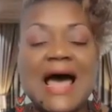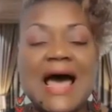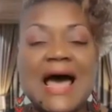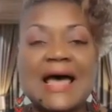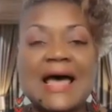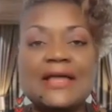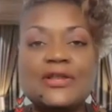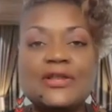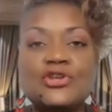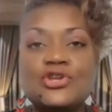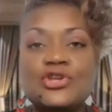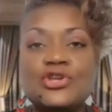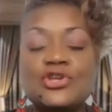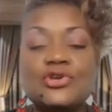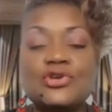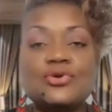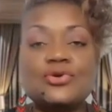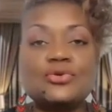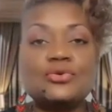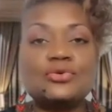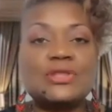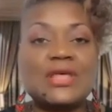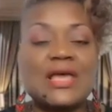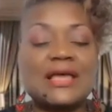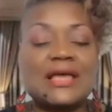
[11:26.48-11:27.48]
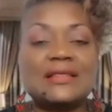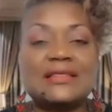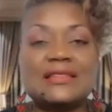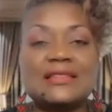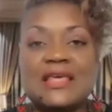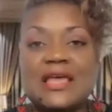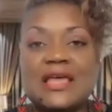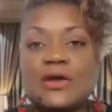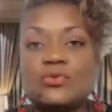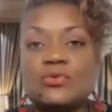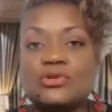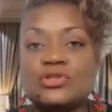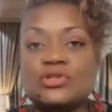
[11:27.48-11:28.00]
I knew that
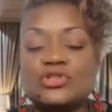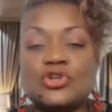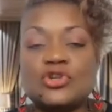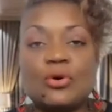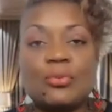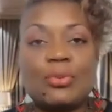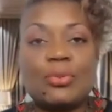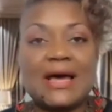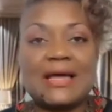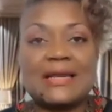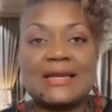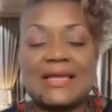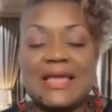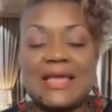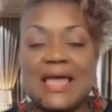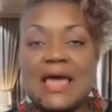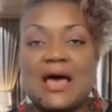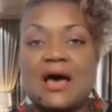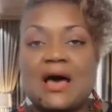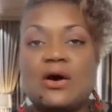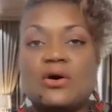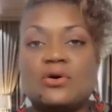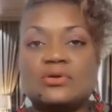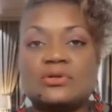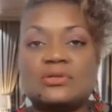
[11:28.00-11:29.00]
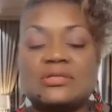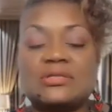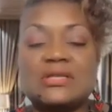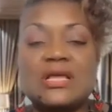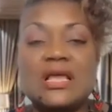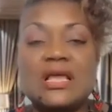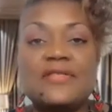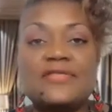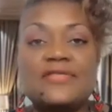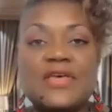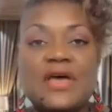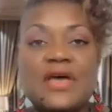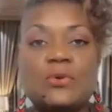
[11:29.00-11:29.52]
there was nobody else
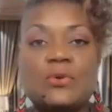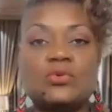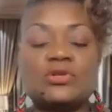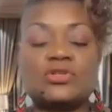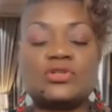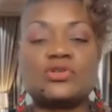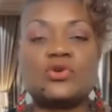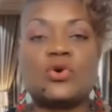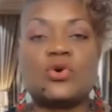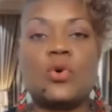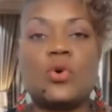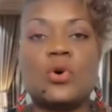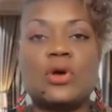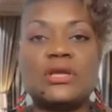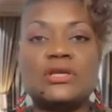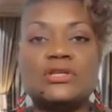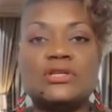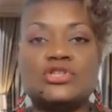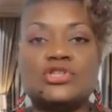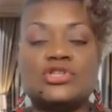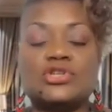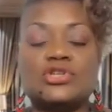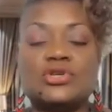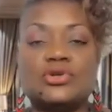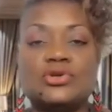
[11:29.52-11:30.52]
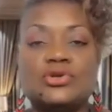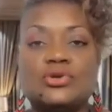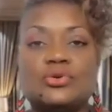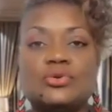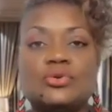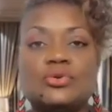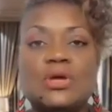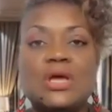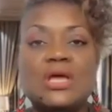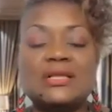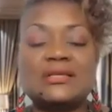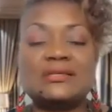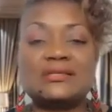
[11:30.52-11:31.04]
that was going
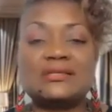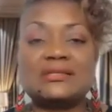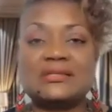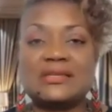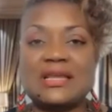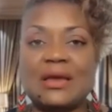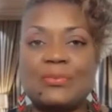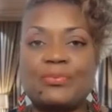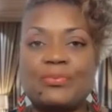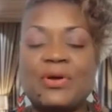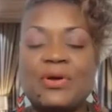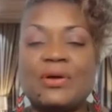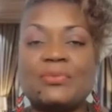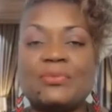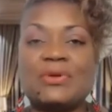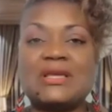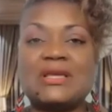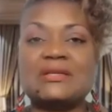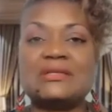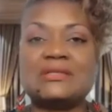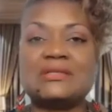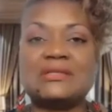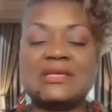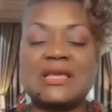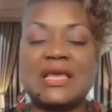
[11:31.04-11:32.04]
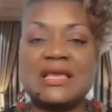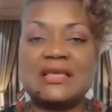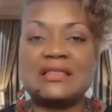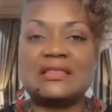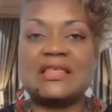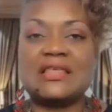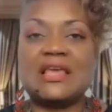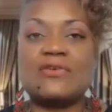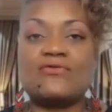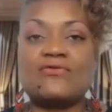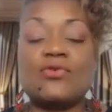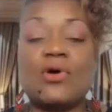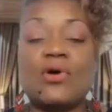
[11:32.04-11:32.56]
to step up and take
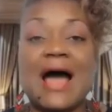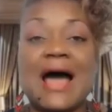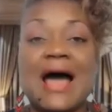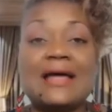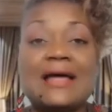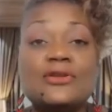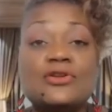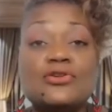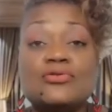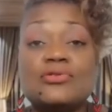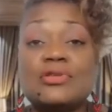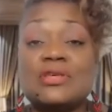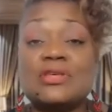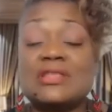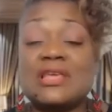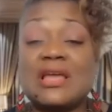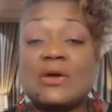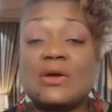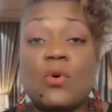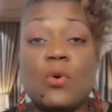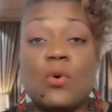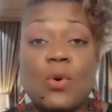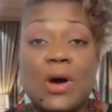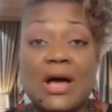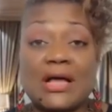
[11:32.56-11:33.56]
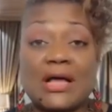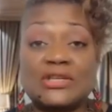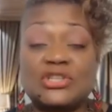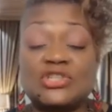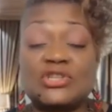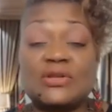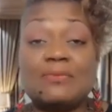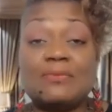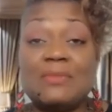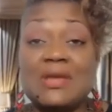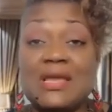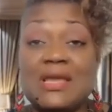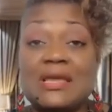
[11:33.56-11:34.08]
that role. I knew that they were
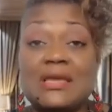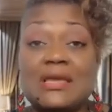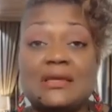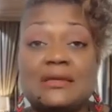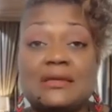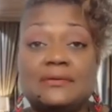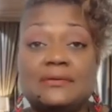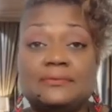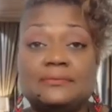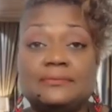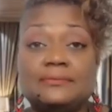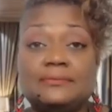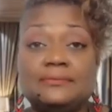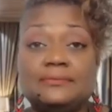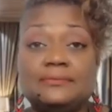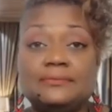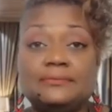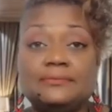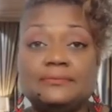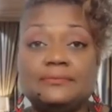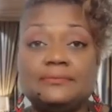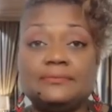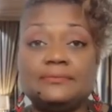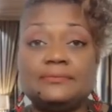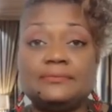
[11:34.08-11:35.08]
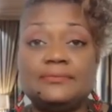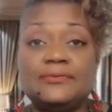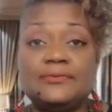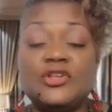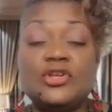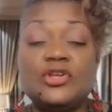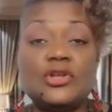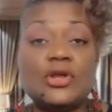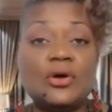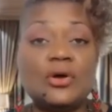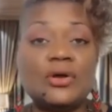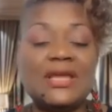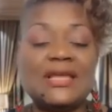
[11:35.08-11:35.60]
watching me.
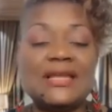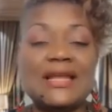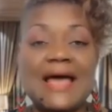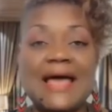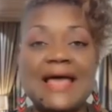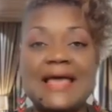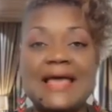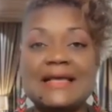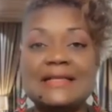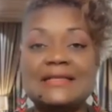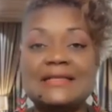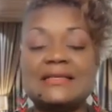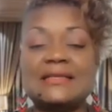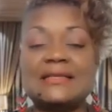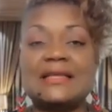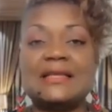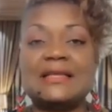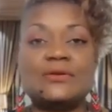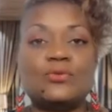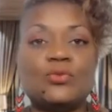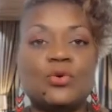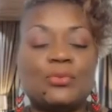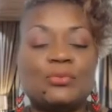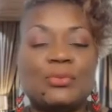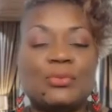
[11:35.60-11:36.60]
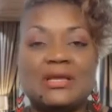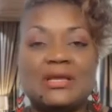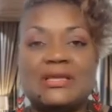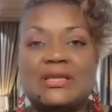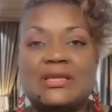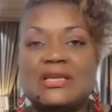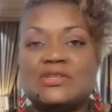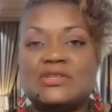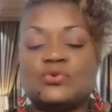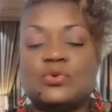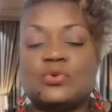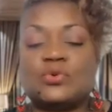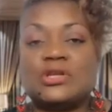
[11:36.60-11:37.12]
And I had to, and when my
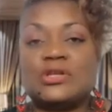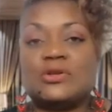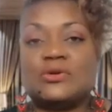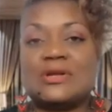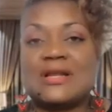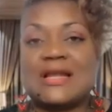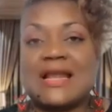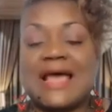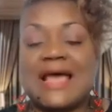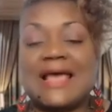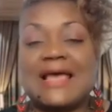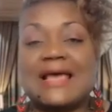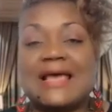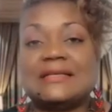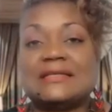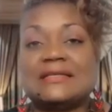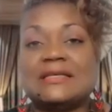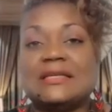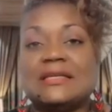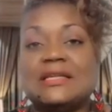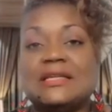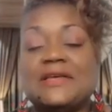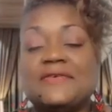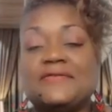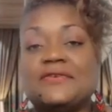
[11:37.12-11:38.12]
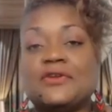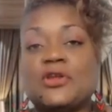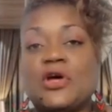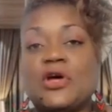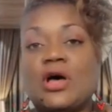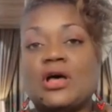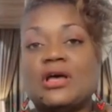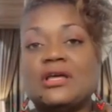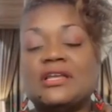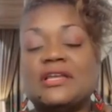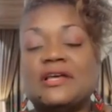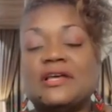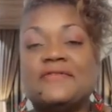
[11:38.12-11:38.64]
kids were little, and I had to live
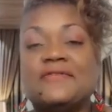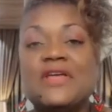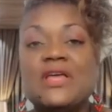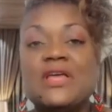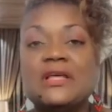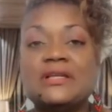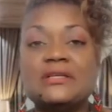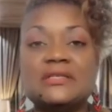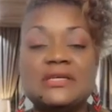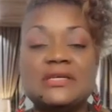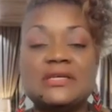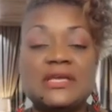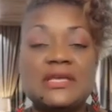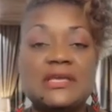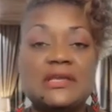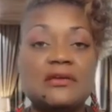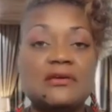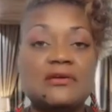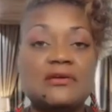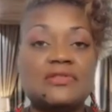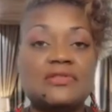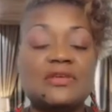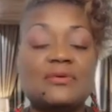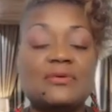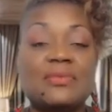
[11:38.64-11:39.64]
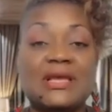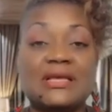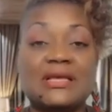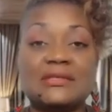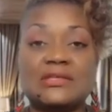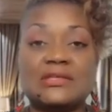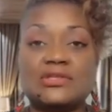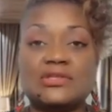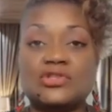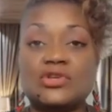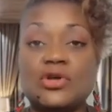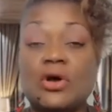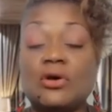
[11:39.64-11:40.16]
long enough to hear them as
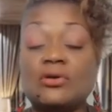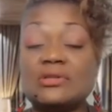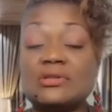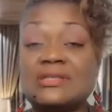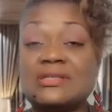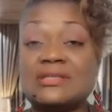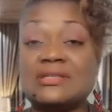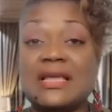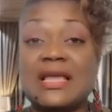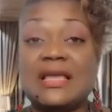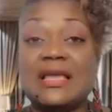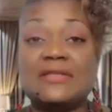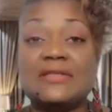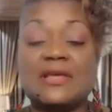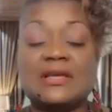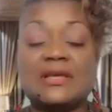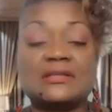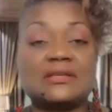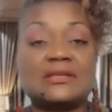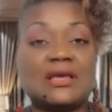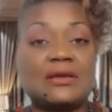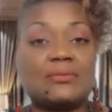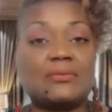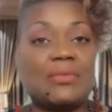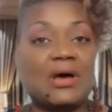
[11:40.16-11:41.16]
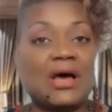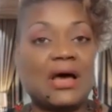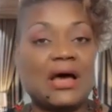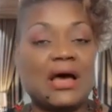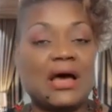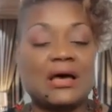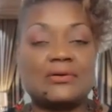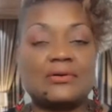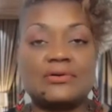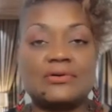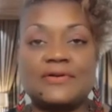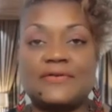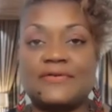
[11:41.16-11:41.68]
adults say that. It's like, Ma, I
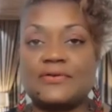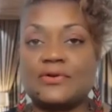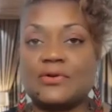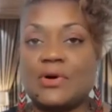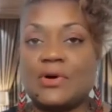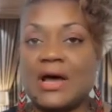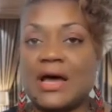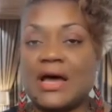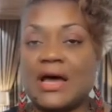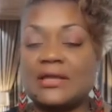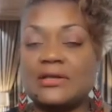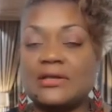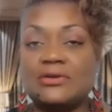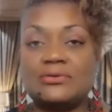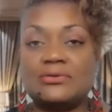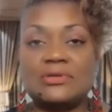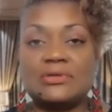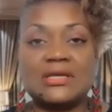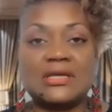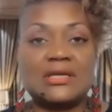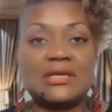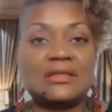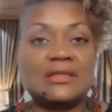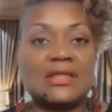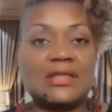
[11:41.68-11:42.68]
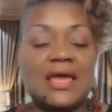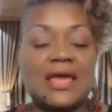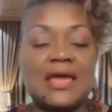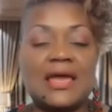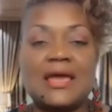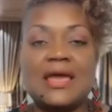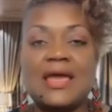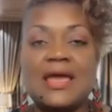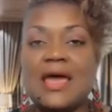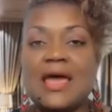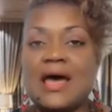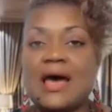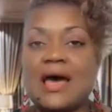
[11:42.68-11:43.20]
don't even know how you did that.
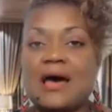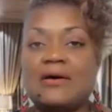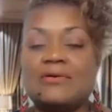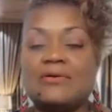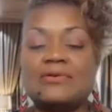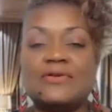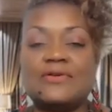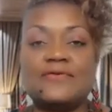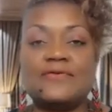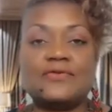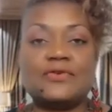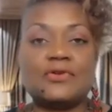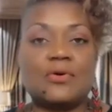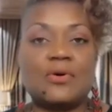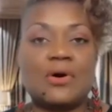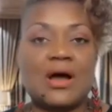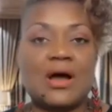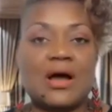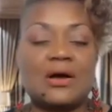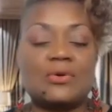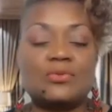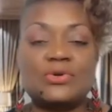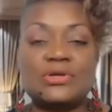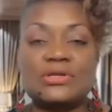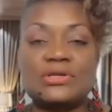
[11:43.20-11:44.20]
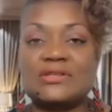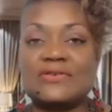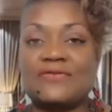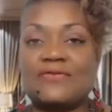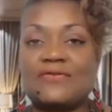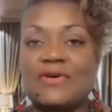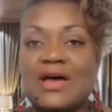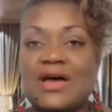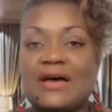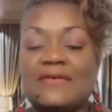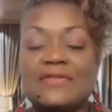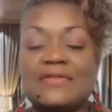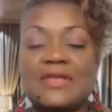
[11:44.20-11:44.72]
I don't even know how we
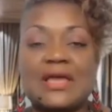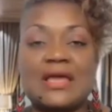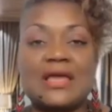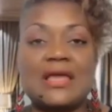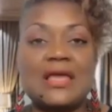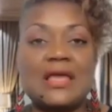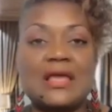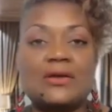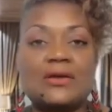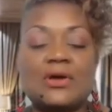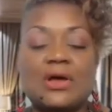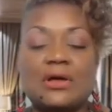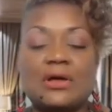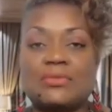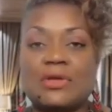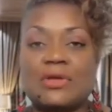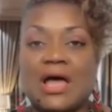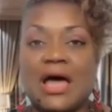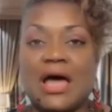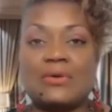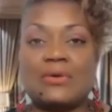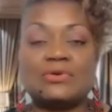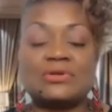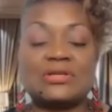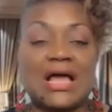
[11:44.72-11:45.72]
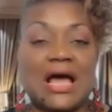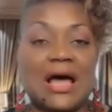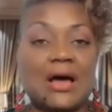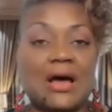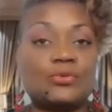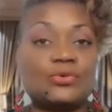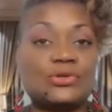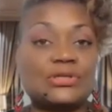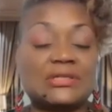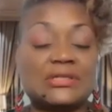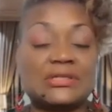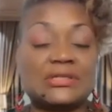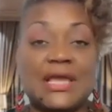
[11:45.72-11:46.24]
survived that. I
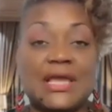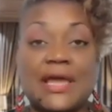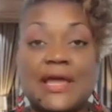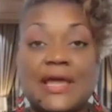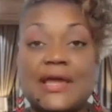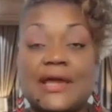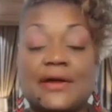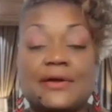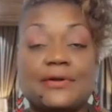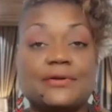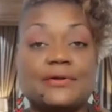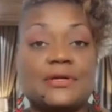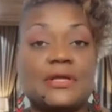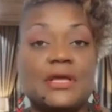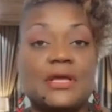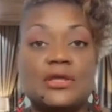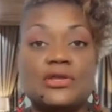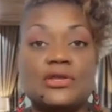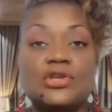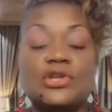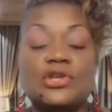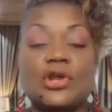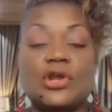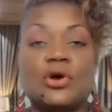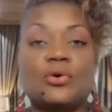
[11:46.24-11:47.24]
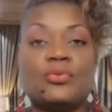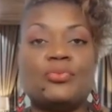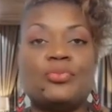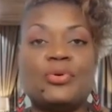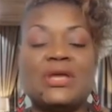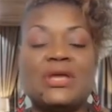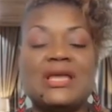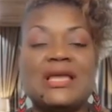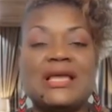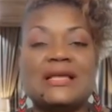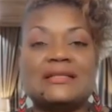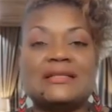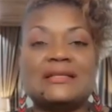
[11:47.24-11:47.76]
was scared,
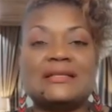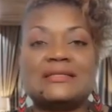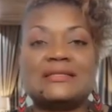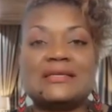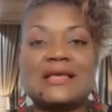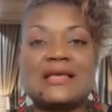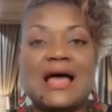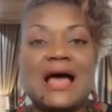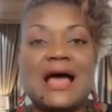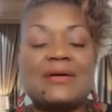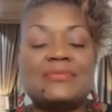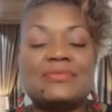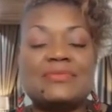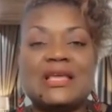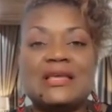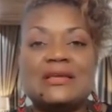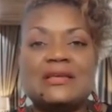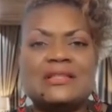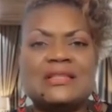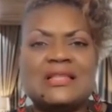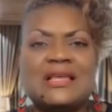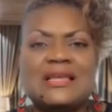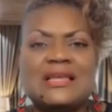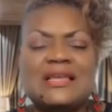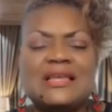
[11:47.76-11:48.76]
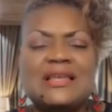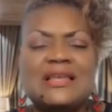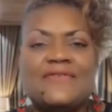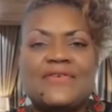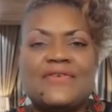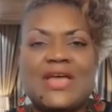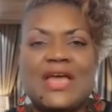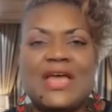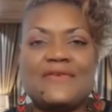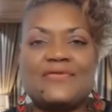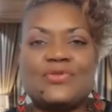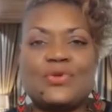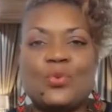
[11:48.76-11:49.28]
but at the time they didn't even
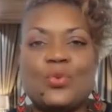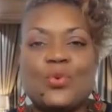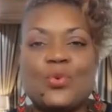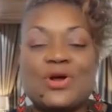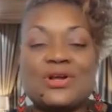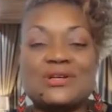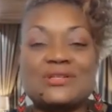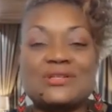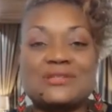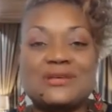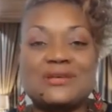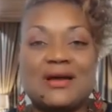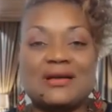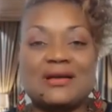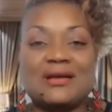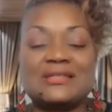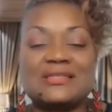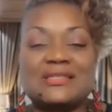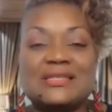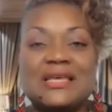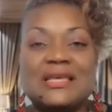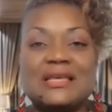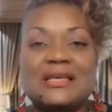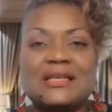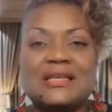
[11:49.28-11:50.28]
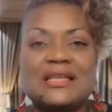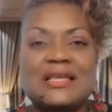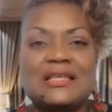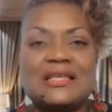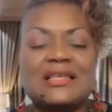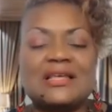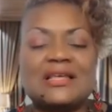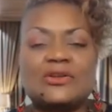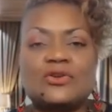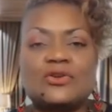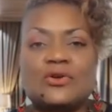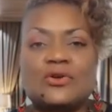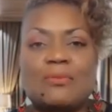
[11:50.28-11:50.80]
have the words to articulate.
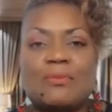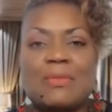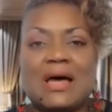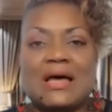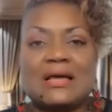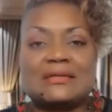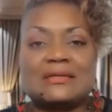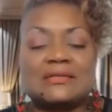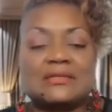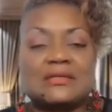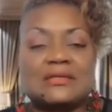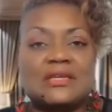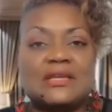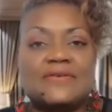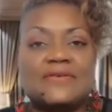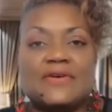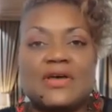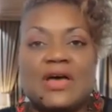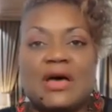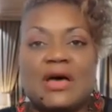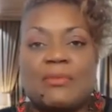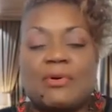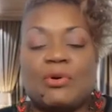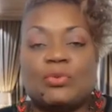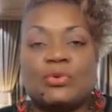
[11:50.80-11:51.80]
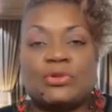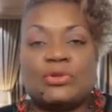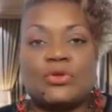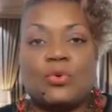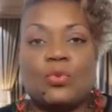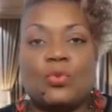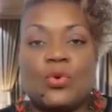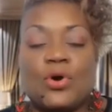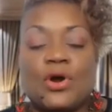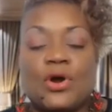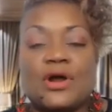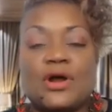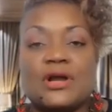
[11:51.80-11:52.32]
Their little minds couldn't even come up with the
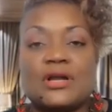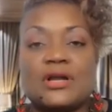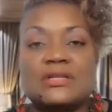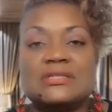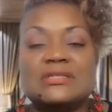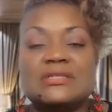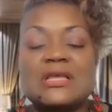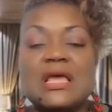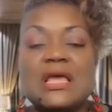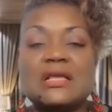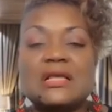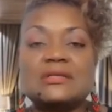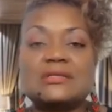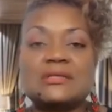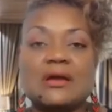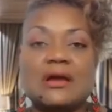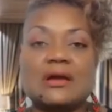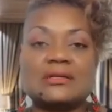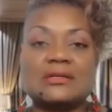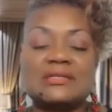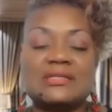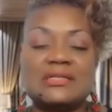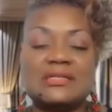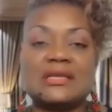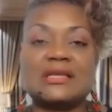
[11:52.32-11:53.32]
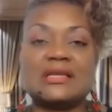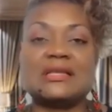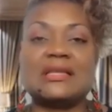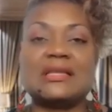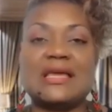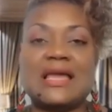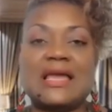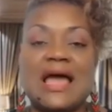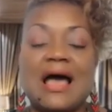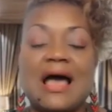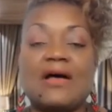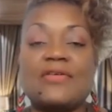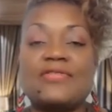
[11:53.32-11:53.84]
words to
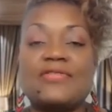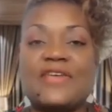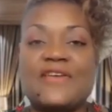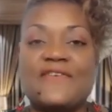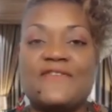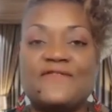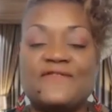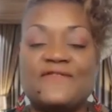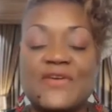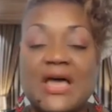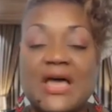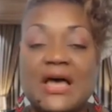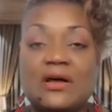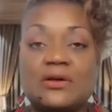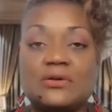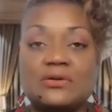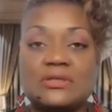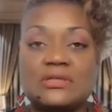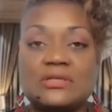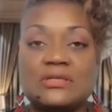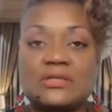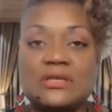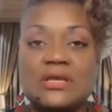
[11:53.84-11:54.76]
articulate how they felt.